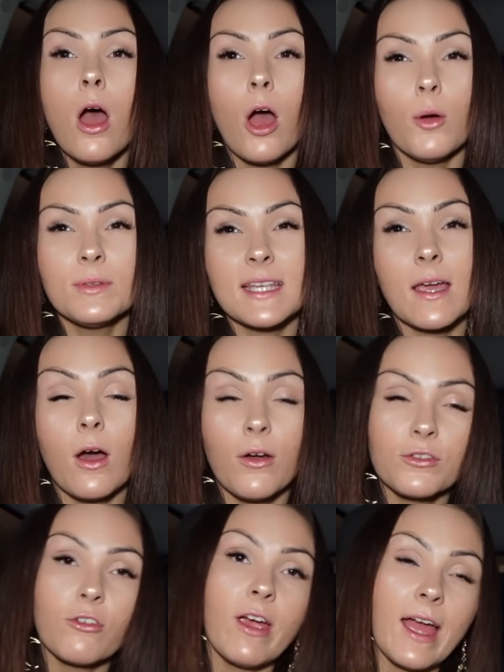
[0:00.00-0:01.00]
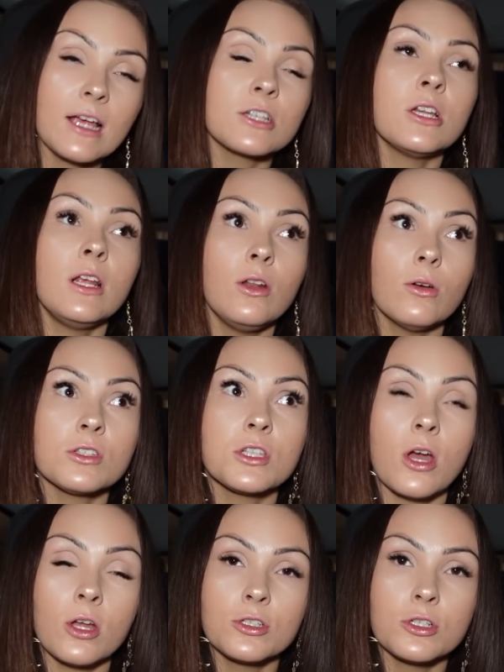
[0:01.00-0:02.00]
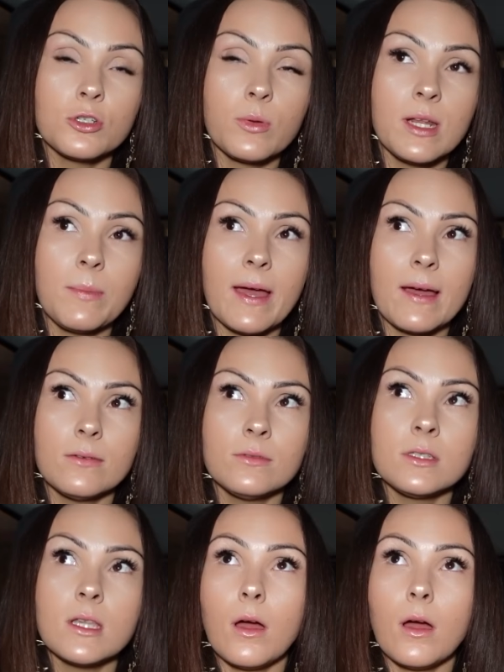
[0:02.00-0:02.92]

i would say after i actually lost 120 pounds